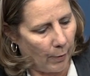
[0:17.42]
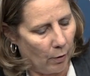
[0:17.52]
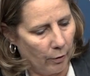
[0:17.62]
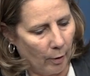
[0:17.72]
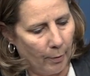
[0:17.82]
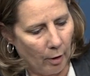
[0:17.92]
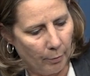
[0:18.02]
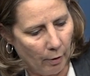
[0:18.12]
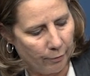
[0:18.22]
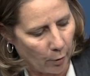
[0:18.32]
We hold our
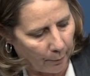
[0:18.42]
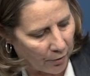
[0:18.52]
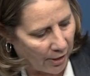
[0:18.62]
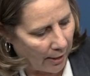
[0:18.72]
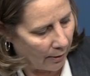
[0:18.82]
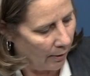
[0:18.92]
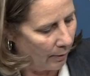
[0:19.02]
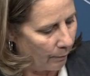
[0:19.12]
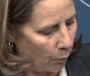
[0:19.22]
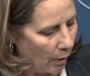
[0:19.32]
opponent below 40%.
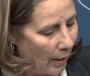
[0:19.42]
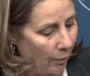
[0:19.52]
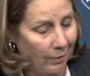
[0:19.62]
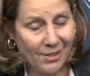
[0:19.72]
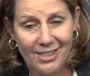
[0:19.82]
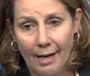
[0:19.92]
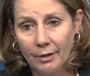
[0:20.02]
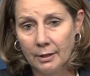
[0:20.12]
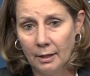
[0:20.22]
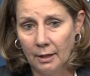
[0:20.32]
We're
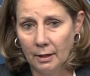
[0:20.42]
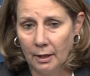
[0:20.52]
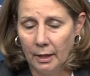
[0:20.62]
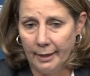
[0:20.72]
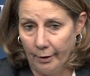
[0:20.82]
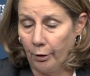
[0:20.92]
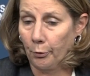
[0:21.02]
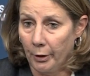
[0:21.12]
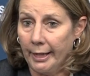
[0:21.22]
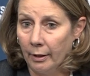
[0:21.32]

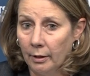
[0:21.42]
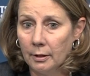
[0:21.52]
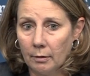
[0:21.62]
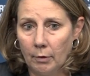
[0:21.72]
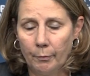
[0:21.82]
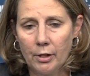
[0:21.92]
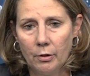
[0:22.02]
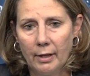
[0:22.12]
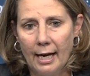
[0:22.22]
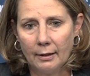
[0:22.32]
107-3 when we
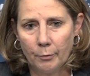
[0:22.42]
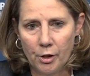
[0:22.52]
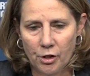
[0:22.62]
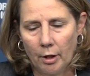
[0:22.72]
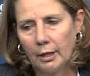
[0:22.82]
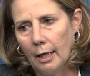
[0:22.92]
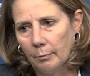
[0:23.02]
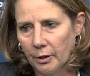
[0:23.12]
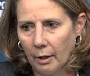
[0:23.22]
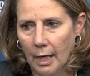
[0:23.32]
do that. And we just shared
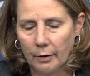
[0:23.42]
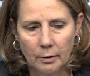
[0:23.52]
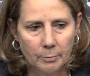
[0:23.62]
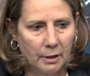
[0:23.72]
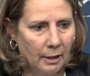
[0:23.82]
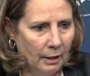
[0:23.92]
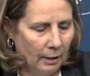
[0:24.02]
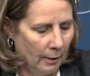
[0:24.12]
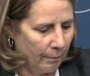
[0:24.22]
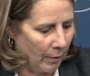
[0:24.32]
that with the locker room. And,
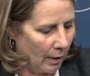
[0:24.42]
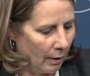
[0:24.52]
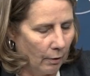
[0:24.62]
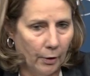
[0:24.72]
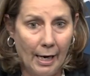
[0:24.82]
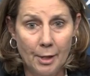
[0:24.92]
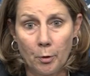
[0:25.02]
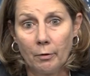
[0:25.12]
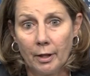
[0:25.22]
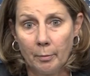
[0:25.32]
you know, their eyes
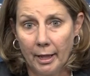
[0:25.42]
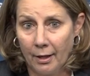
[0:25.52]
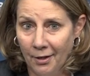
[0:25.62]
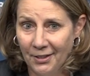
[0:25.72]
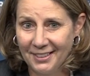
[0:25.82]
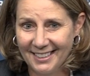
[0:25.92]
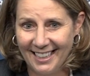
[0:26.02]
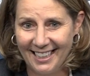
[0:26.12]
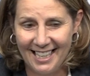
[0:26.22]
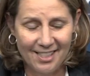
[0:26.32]
were really big.
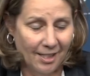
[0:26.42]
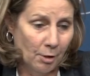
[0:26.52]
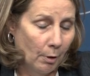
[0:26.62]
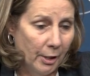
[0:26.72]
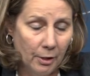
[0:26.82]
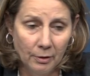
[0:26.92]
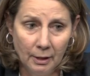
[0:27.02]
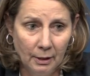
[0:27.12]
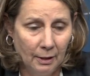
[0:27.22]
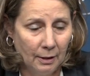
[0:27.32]
And I said, this is what we do.
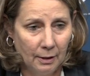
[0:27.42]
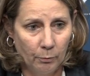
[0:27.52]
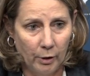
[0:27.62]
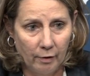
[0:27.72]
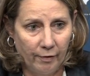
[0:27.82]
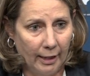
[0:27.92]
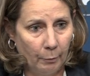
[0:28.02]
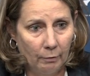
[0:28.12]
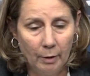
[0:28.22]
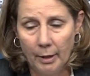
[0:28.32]
We defend
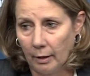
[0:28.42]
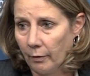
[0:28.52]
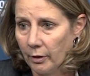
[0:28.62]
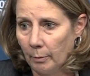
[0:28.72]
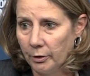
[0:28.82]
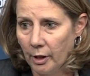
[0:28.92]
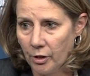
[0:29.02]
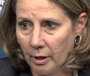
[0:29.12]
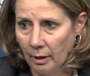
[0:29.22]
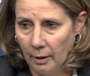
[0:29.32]
and we rebound. Another
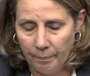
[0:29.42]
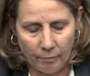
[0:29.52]
double-digit